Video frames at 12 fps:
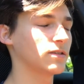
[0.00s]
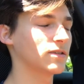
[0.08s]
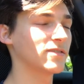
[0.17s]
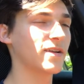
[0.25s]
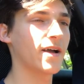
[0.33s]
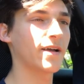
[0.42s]

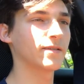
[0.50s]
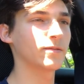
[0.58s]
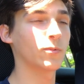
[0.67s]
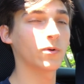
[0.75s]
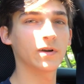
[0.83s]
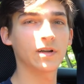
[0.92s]
you're not
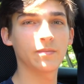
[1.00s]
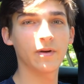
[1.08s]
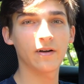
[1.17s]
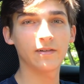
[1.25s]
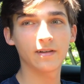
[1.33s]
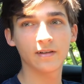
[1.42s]
worried
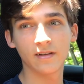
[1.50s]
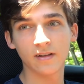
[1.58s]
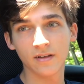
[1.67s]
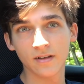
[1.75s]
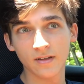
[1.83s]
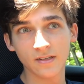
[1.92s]
about
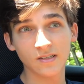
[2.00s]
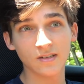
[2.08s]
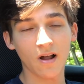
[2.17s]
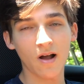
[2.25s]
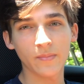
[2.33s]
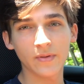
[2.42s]

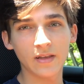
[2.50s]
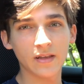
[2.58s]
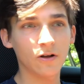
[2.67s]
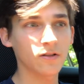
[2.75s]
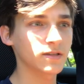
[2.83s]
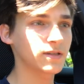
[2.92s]
stopping
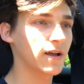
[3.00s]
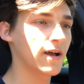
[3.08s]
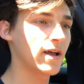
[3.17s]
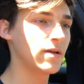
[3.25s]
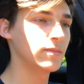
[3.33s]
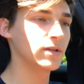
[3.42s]
all the
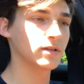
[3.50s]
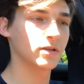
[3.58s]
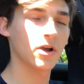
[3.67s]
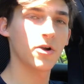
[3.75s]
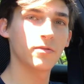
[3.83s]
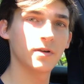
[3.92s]
time and
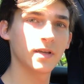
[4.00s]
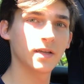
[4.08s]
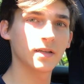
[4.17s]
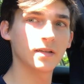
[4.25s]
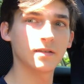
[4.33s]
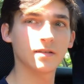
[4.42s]

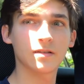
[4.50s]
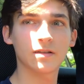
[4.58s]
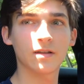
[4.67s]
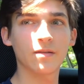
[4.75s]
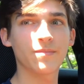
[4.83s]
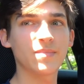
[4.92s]
going and
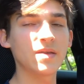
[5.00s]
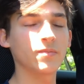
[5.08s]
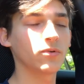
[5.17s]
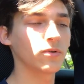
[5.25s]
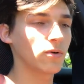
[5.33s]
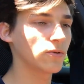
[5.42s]

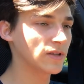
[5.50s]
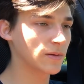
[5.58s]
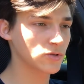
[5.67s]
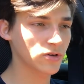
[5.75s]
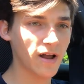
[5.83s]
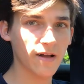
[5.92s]
people holding up
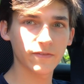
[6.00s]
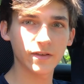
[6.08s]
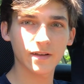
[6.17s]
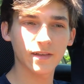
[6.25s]
traffic.